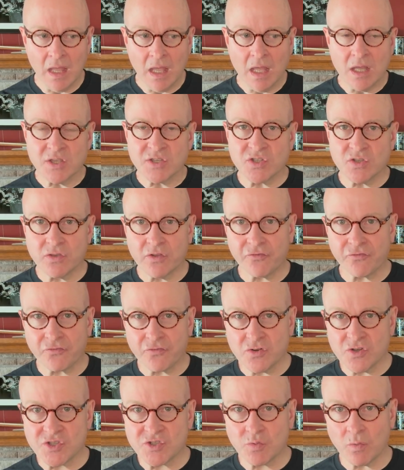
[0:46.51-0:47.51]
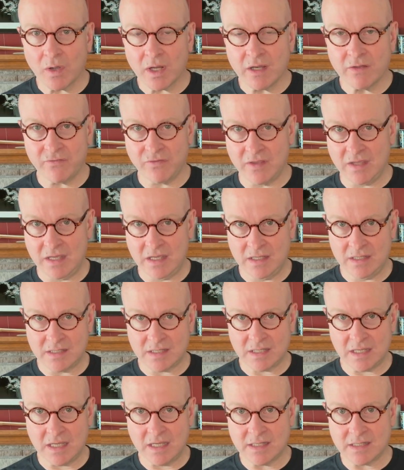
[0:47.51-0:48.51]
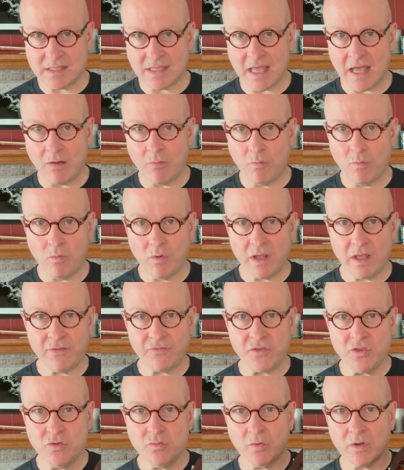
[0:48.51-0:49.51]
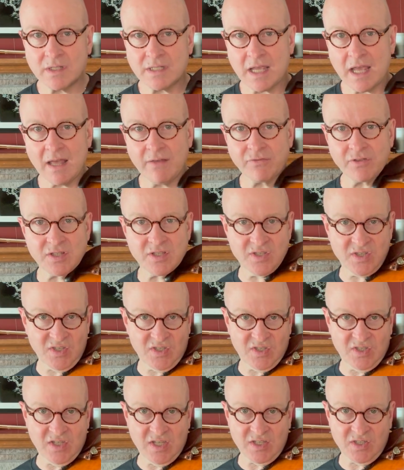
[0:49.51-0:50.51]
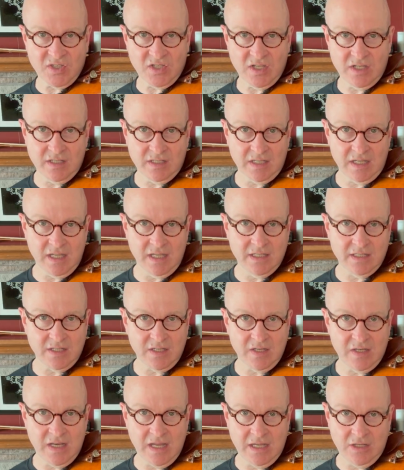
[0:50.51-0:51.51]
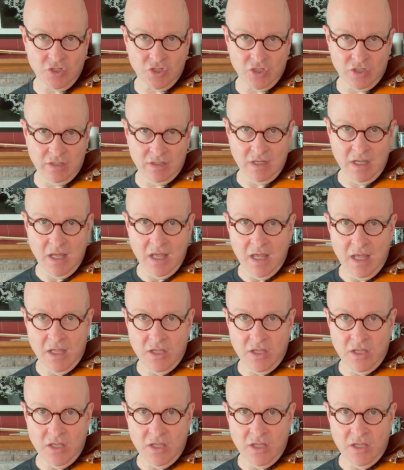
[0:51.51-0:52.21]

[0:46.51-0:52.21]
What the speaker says: So the first one of these is that if you want to have consistent intonation,